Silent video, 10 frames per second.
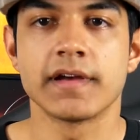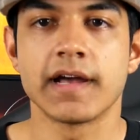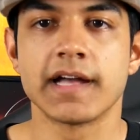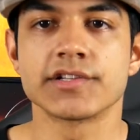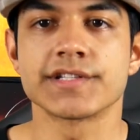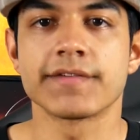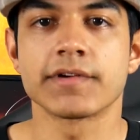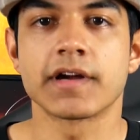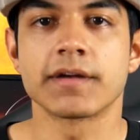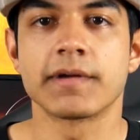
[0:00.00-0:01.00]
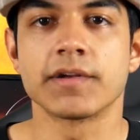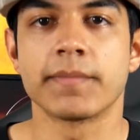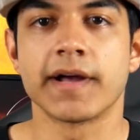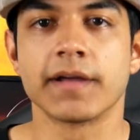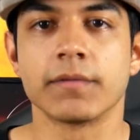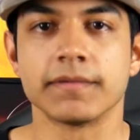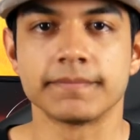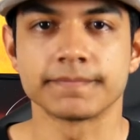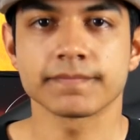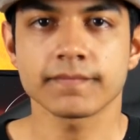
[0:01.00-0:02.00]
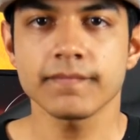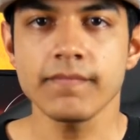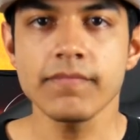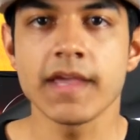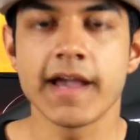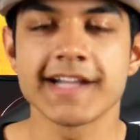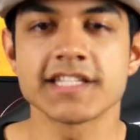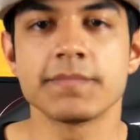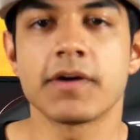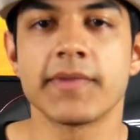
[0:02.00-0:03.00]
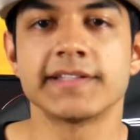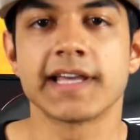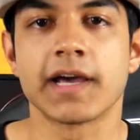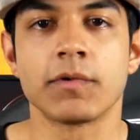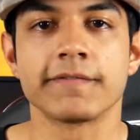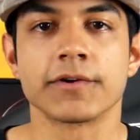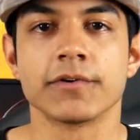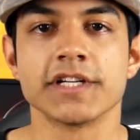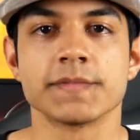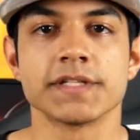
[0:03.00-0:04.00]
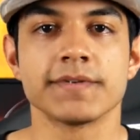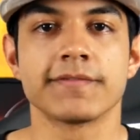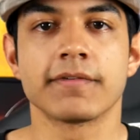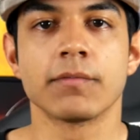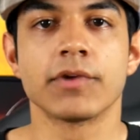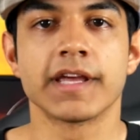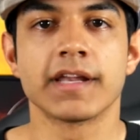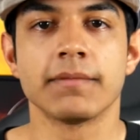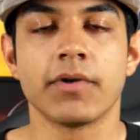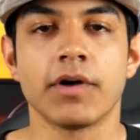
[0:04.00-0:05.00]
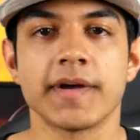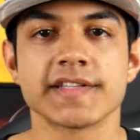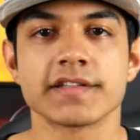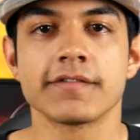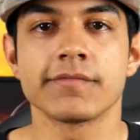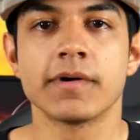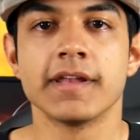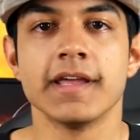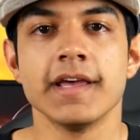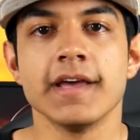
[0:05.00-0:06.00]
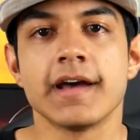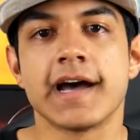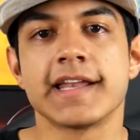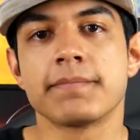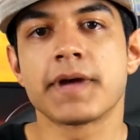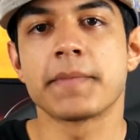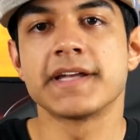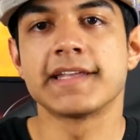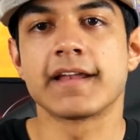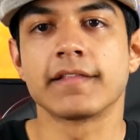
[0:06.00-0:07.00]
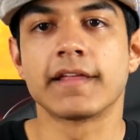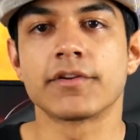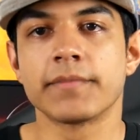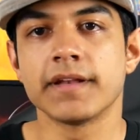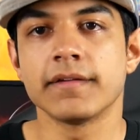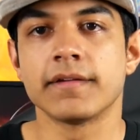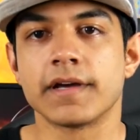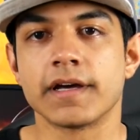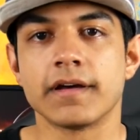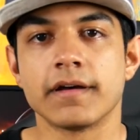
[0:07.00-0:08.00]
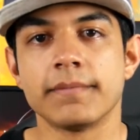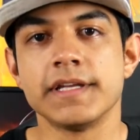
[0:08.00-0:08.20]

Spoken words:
I just never got around to buying one. I actually bought my dad one for Christmas before I went ahead and bought myself one. I didn't buy my dad a Leatherman.